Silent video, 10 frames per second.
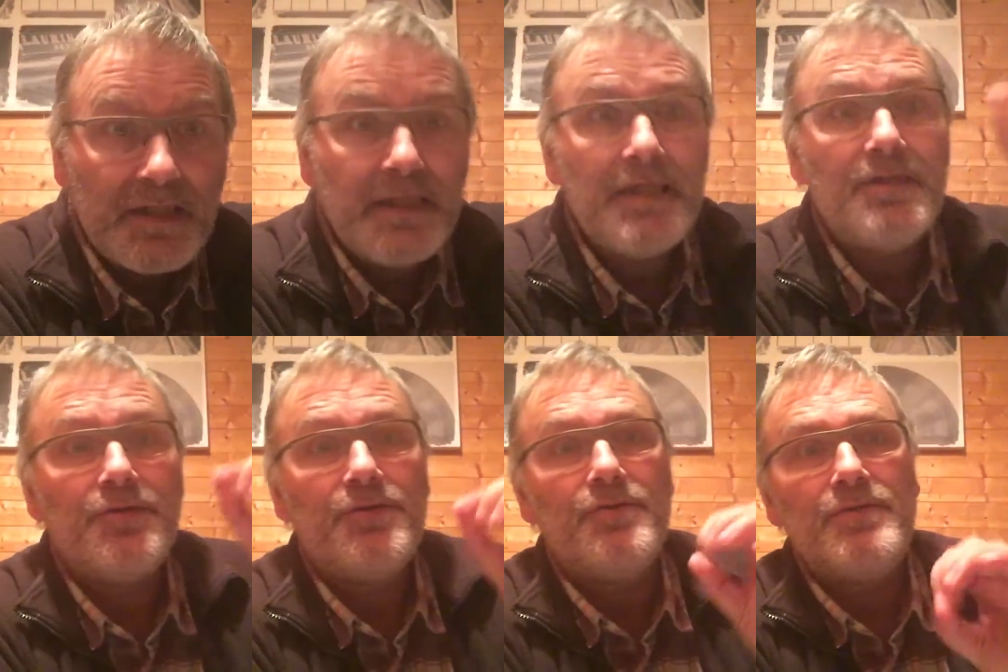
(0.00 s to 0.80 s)
dee
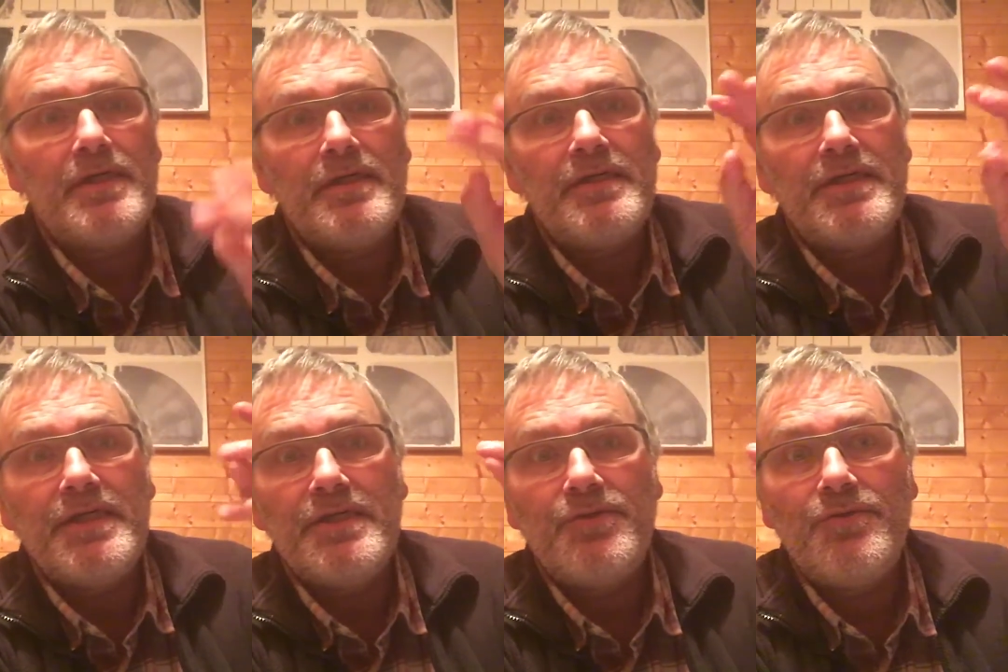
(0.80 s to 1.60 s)
do da
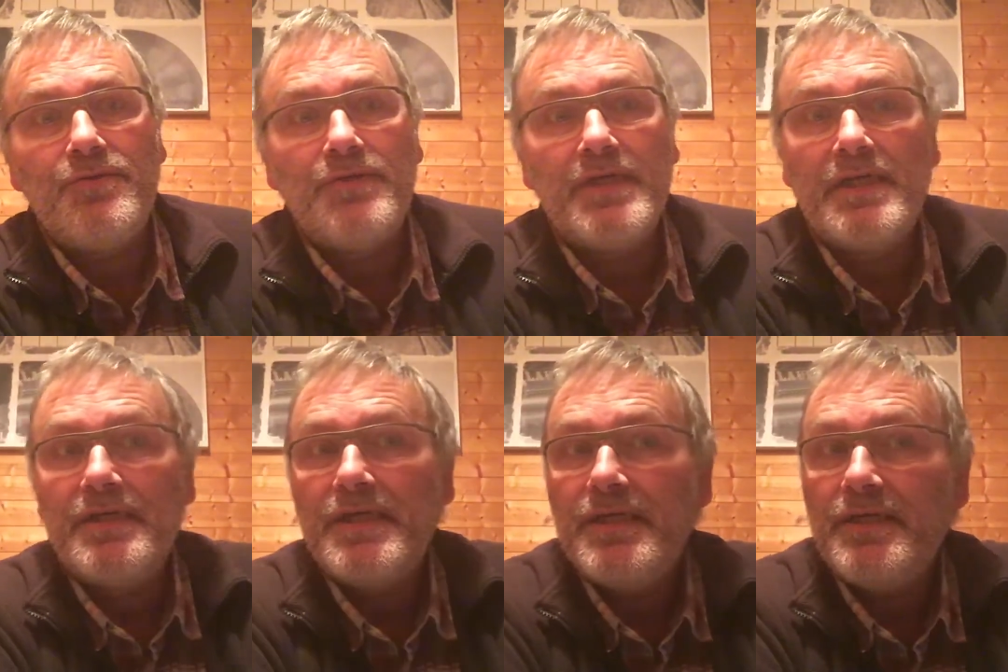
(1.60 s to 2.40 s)
dee do da
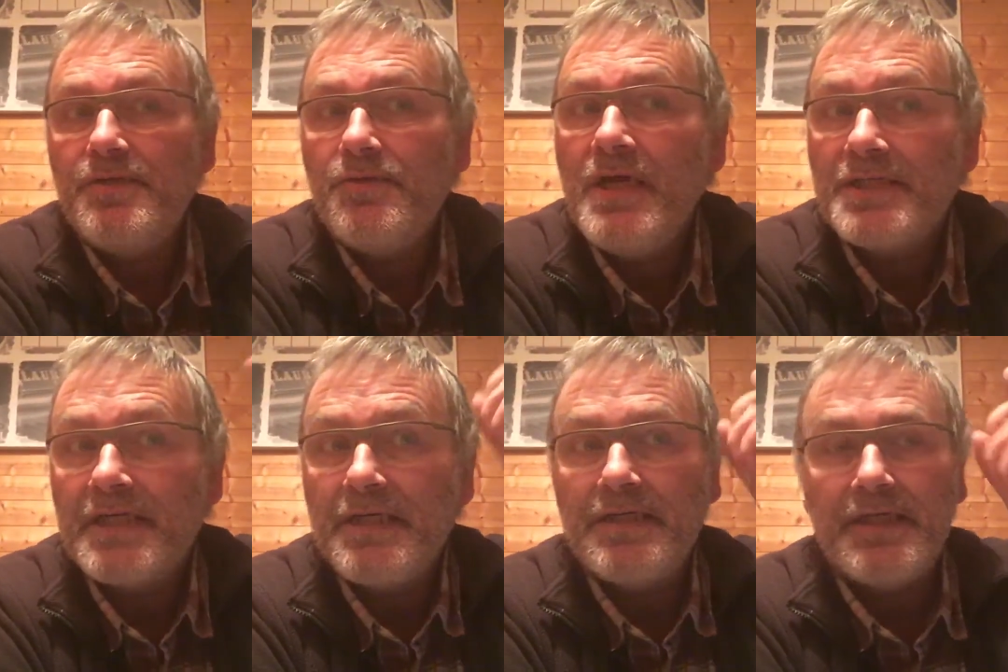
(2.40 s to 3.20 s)
dee do
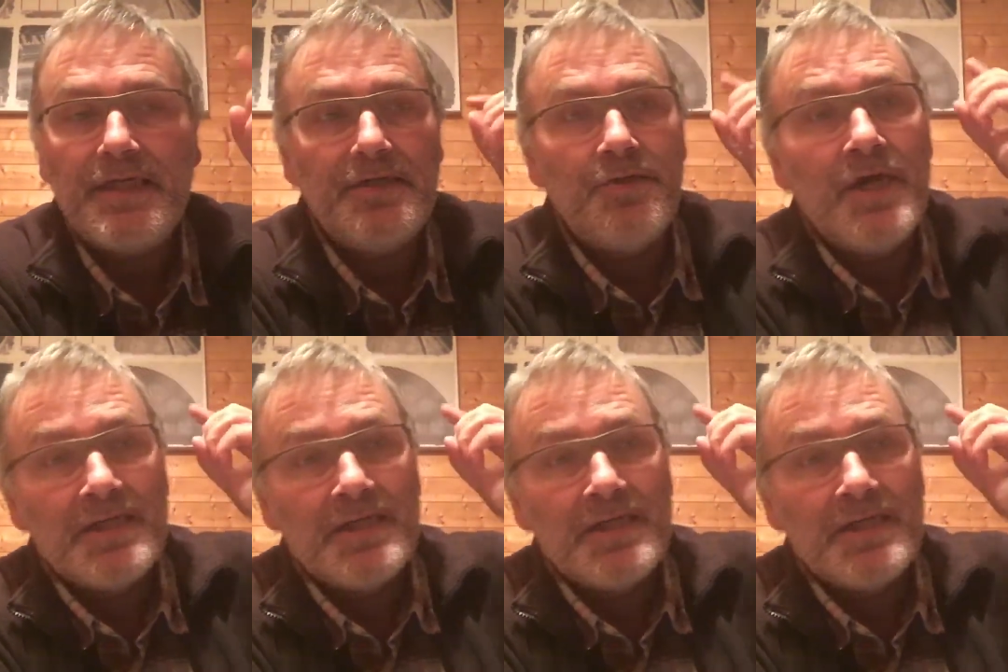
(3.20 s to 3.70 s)
da dee do